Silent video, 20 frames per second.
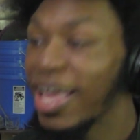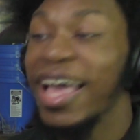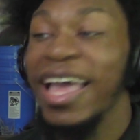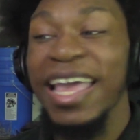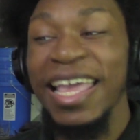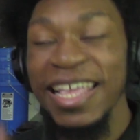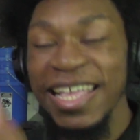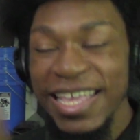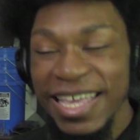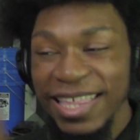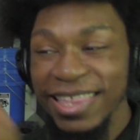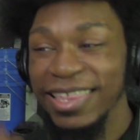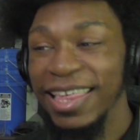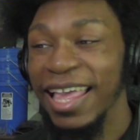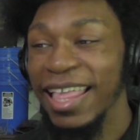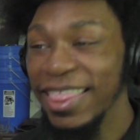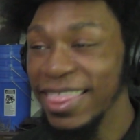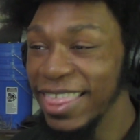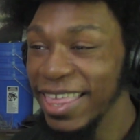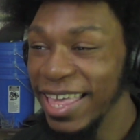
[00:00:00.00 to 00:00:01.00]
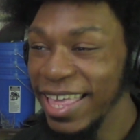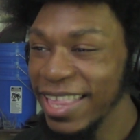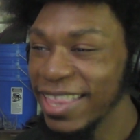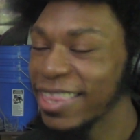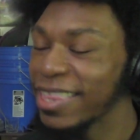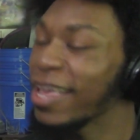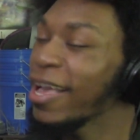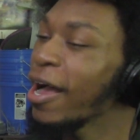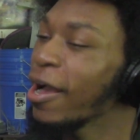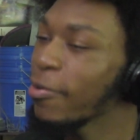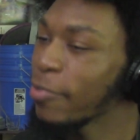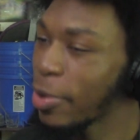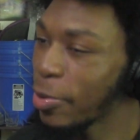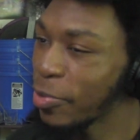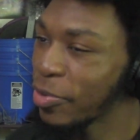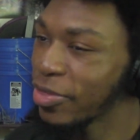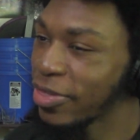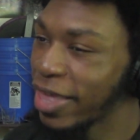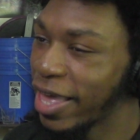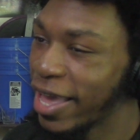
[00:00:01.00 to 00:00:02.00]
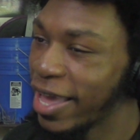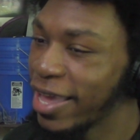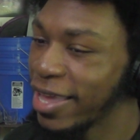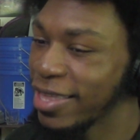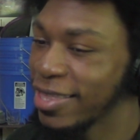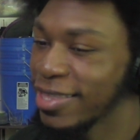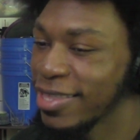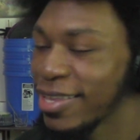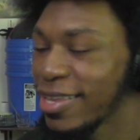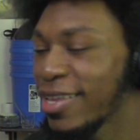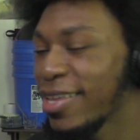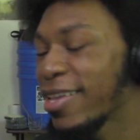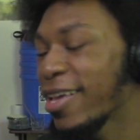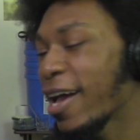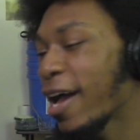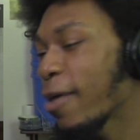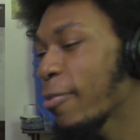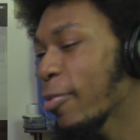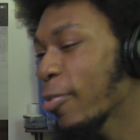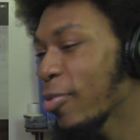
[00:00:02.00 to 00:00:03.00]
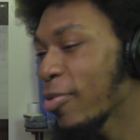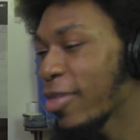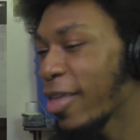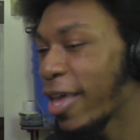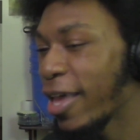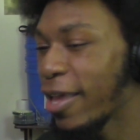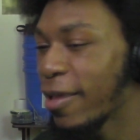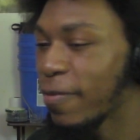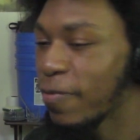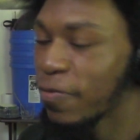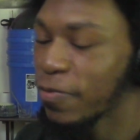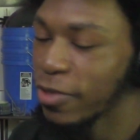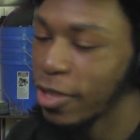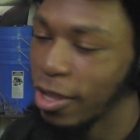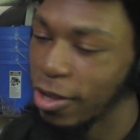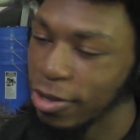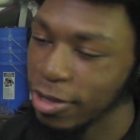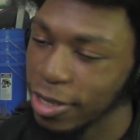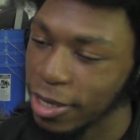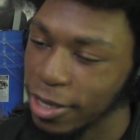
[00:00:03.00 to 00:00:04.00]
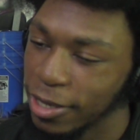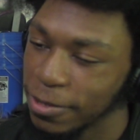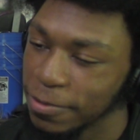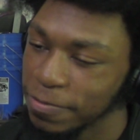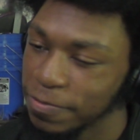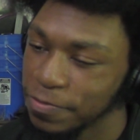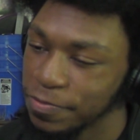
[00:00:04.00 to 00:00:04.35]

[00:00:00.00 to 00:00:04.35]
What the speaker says: He said this. I remember that. Okay.